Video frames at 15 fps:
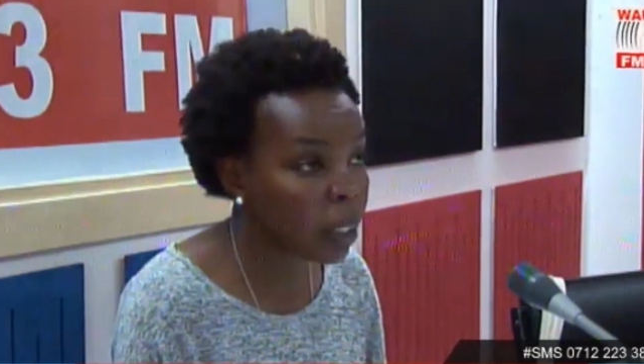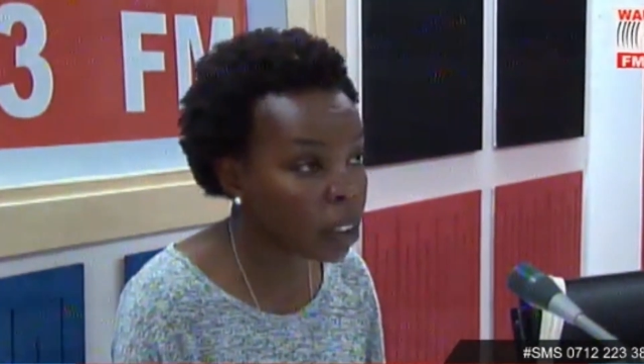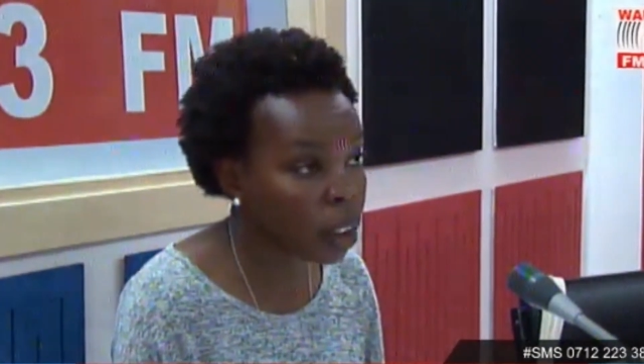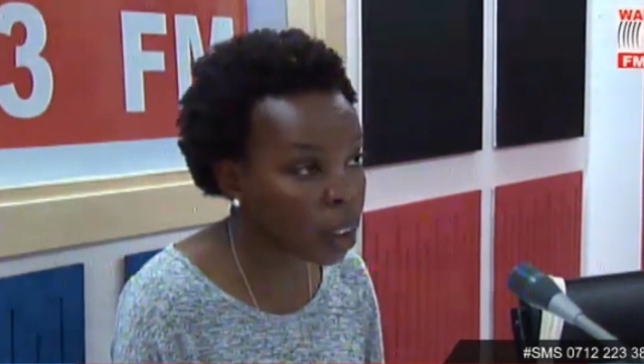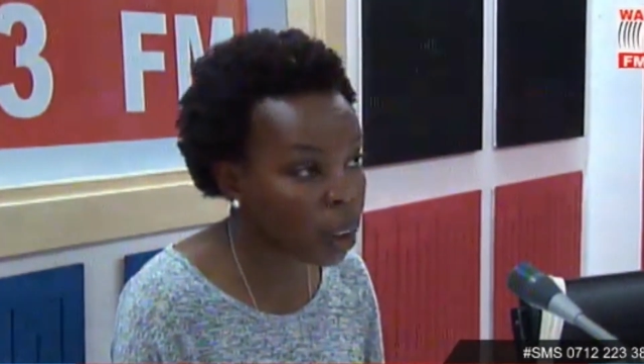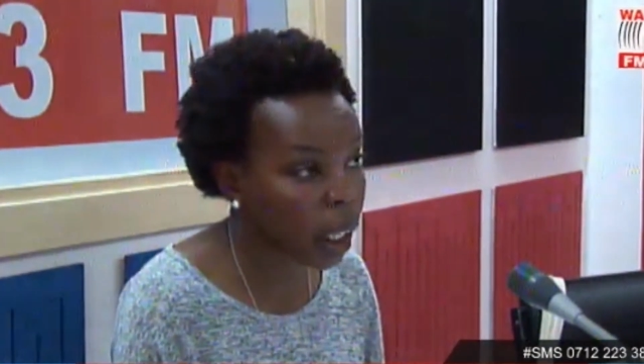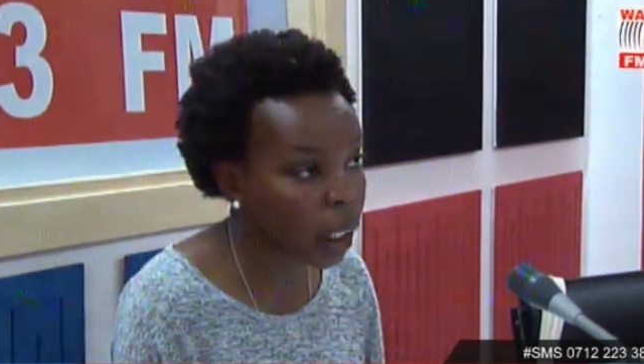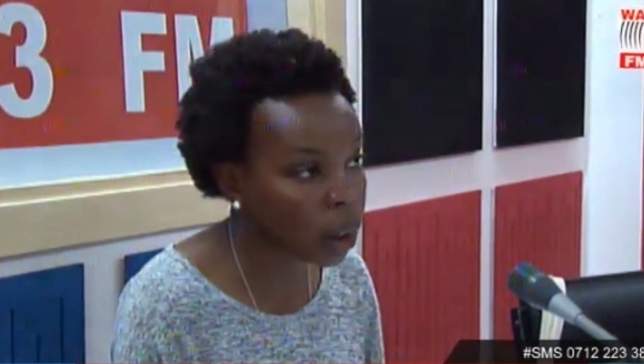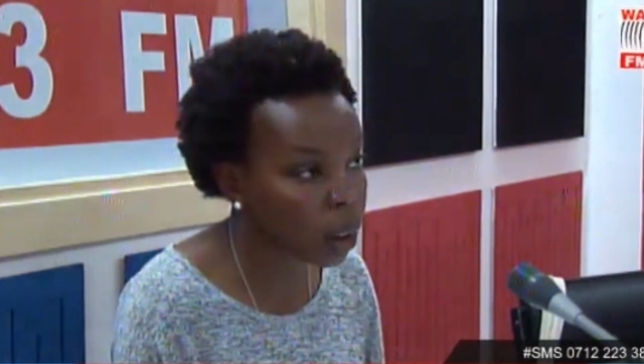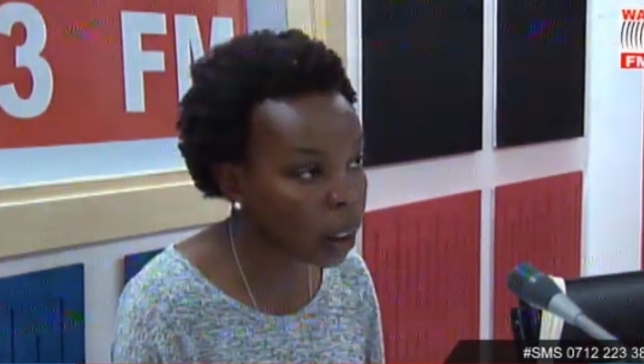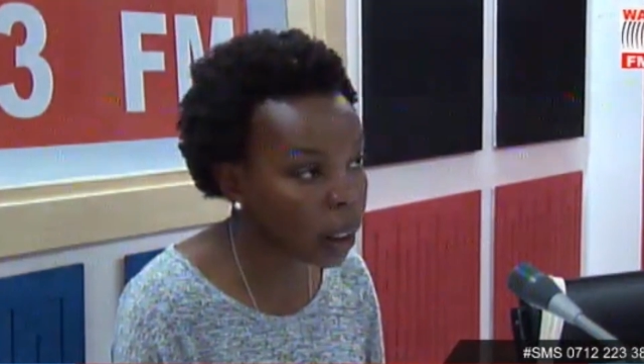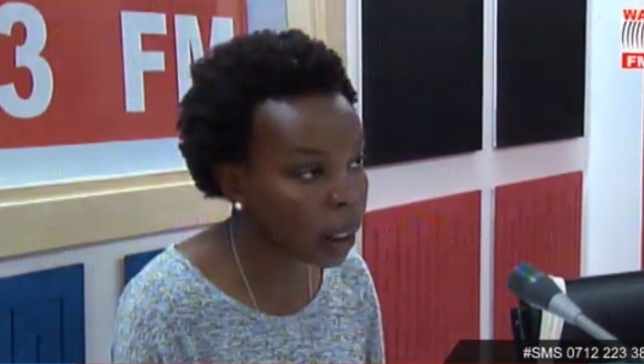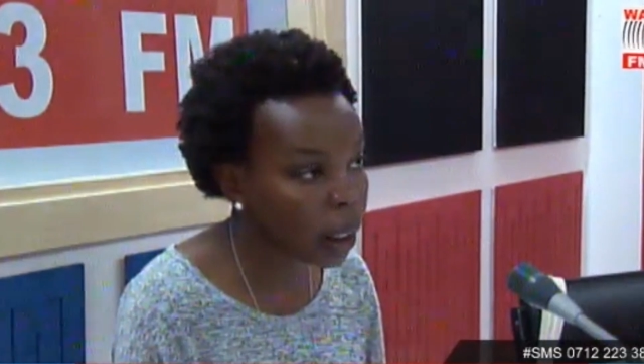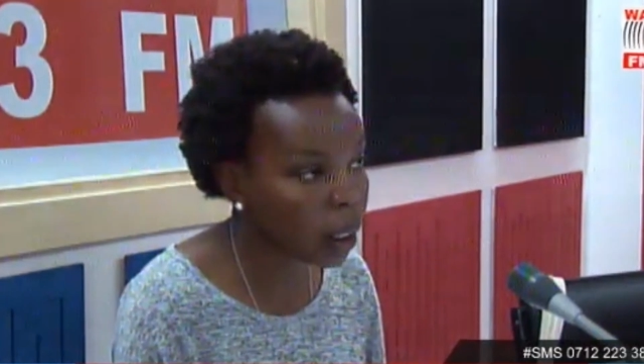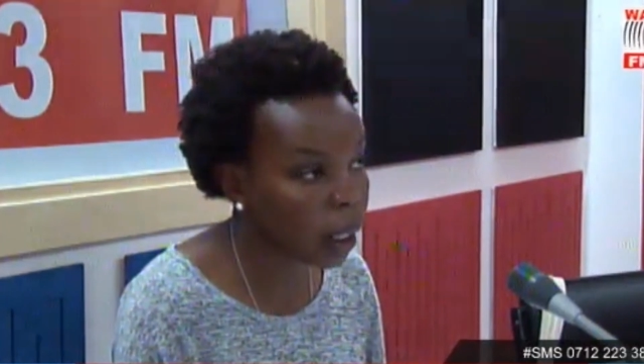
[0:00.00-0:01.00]
but the church
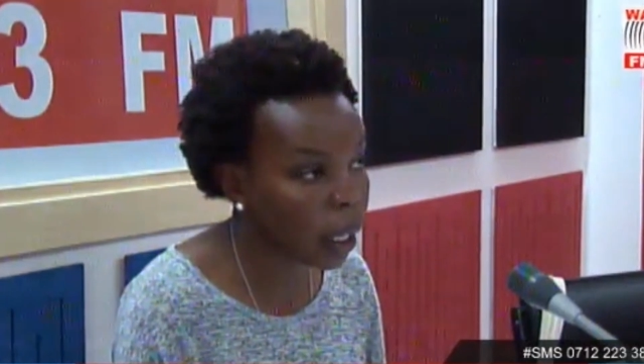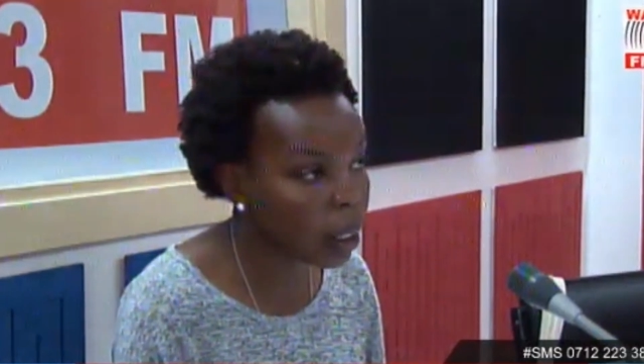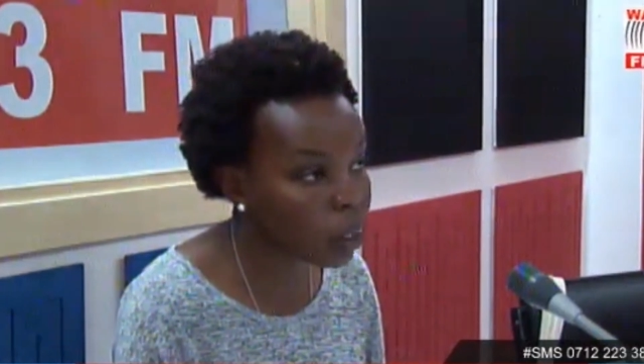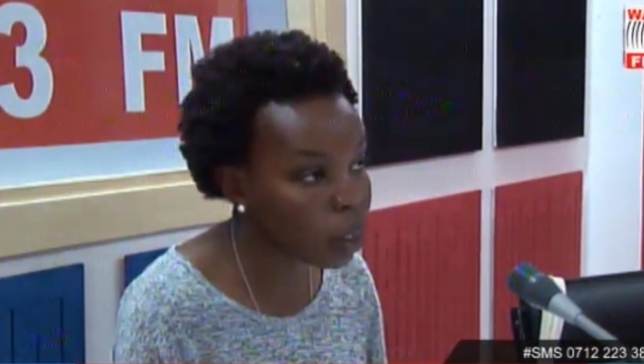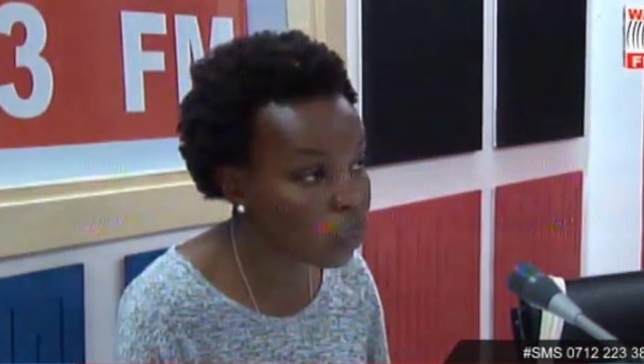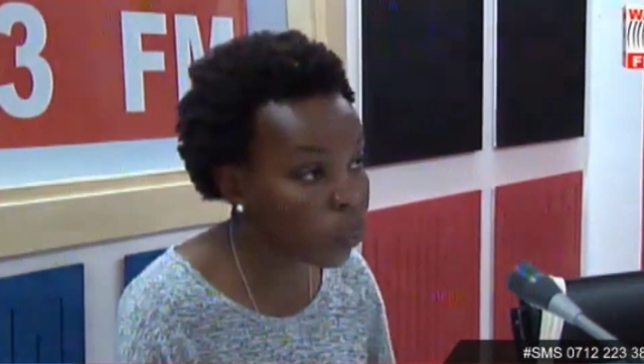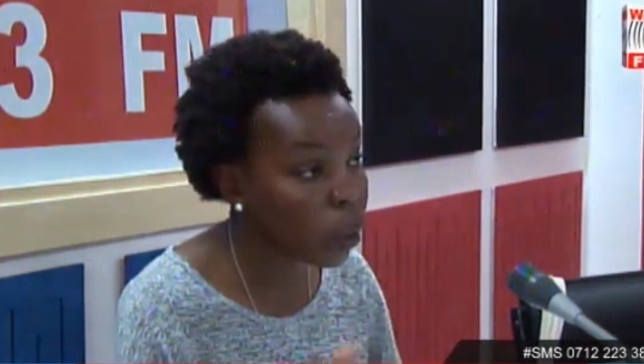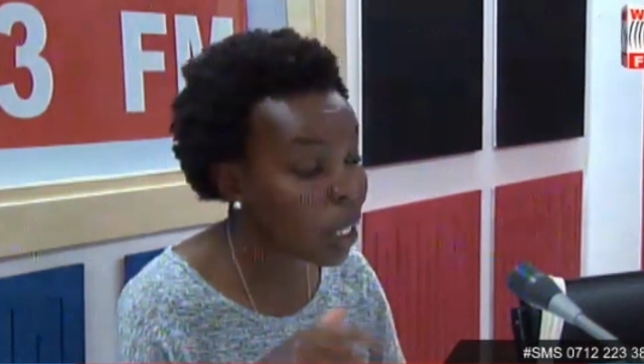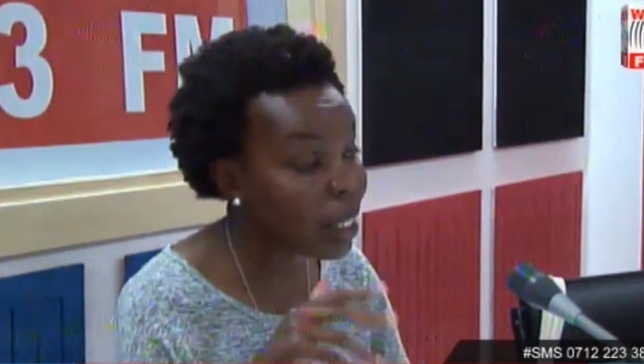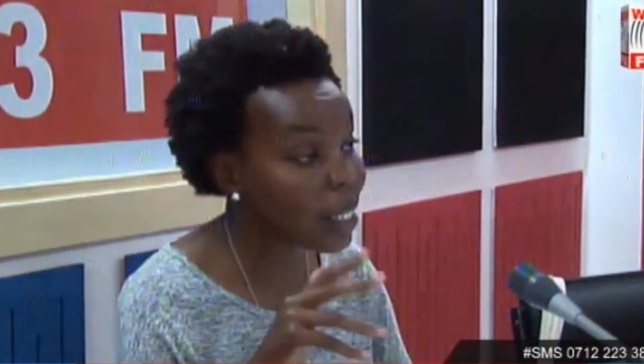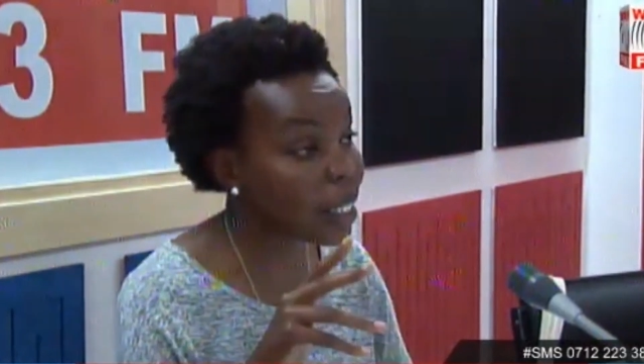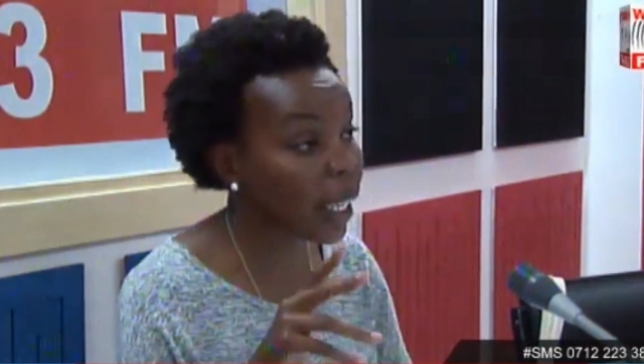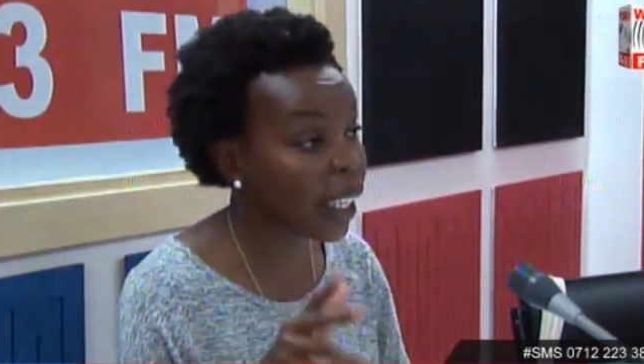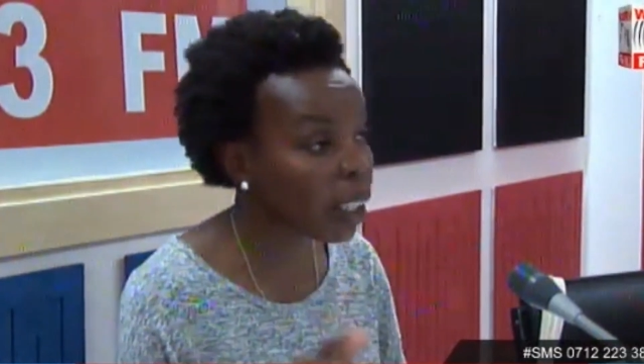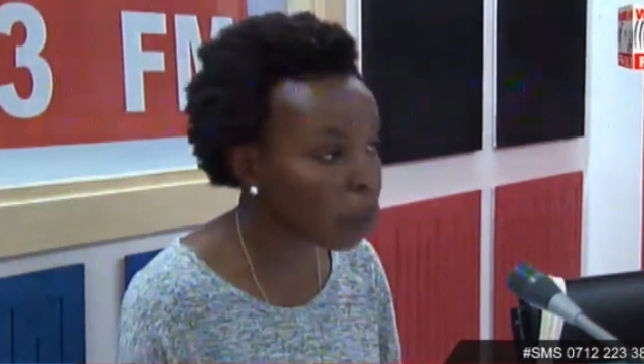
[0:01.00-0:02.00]
actually asks for a
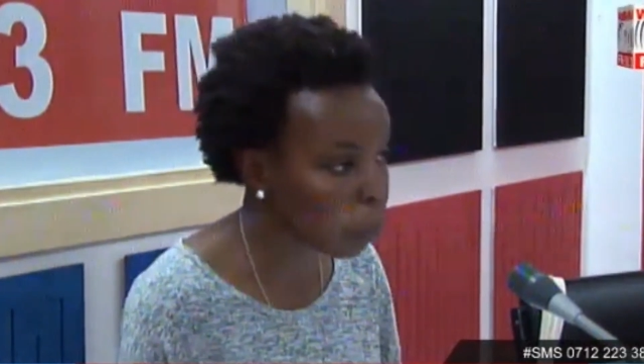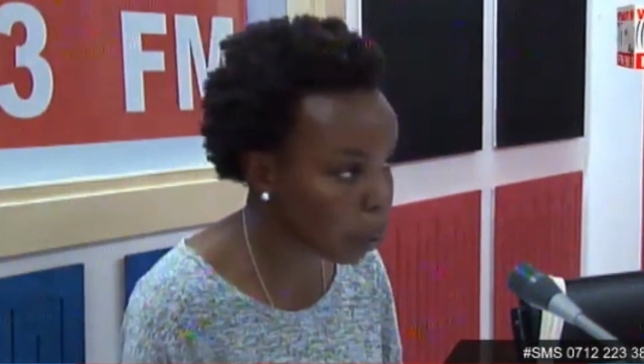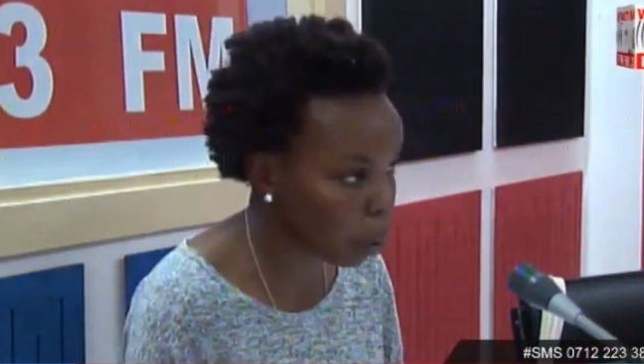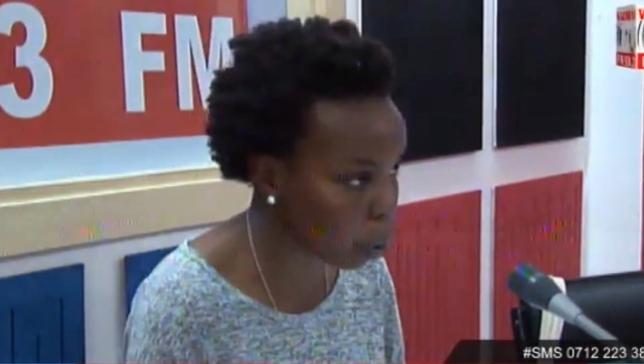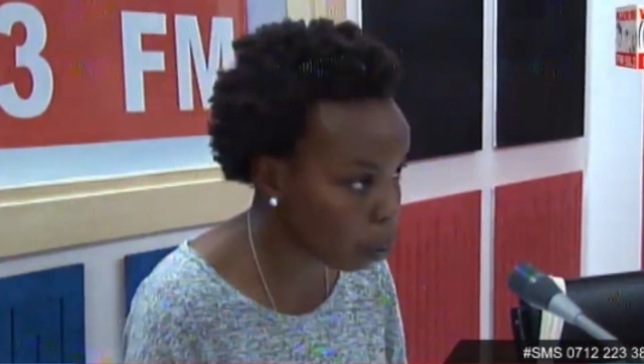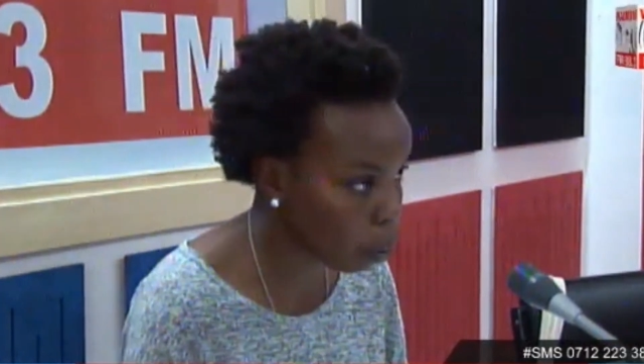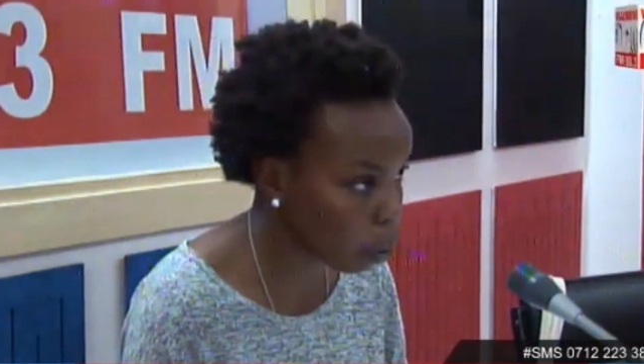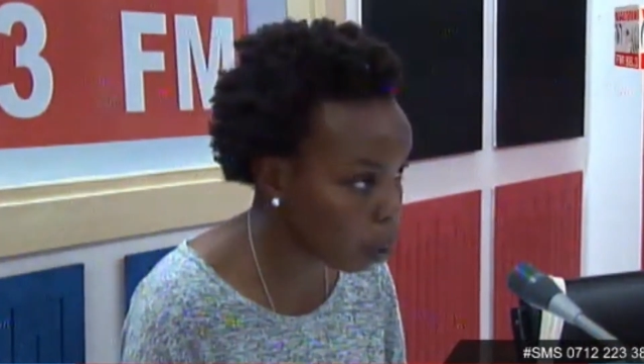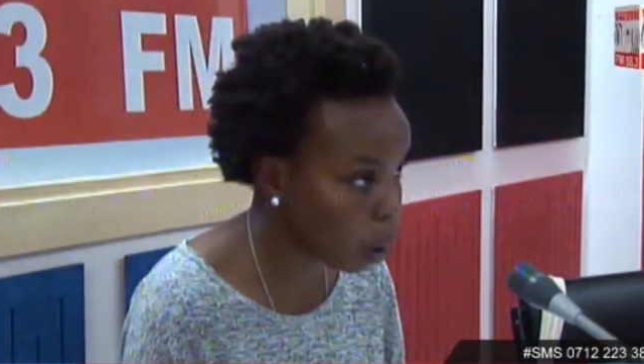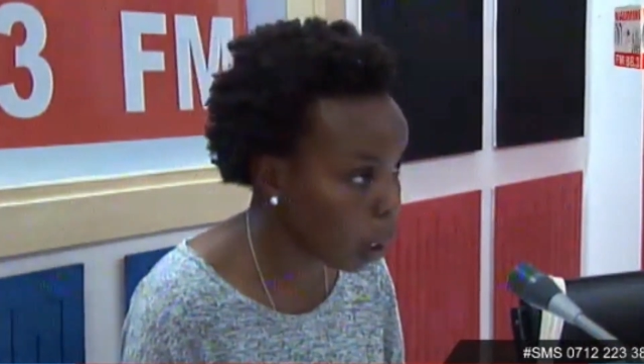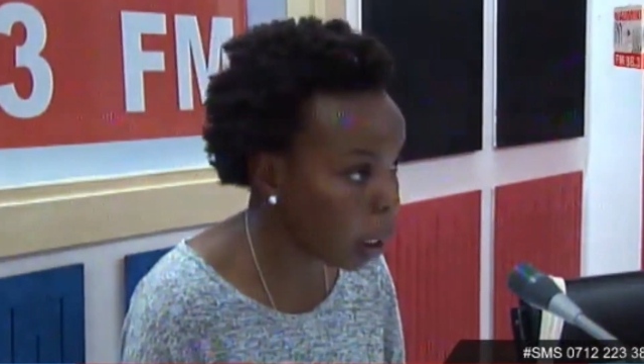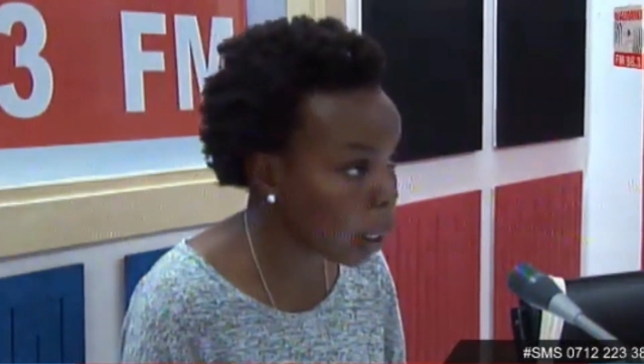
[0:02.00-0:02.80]
second miracle,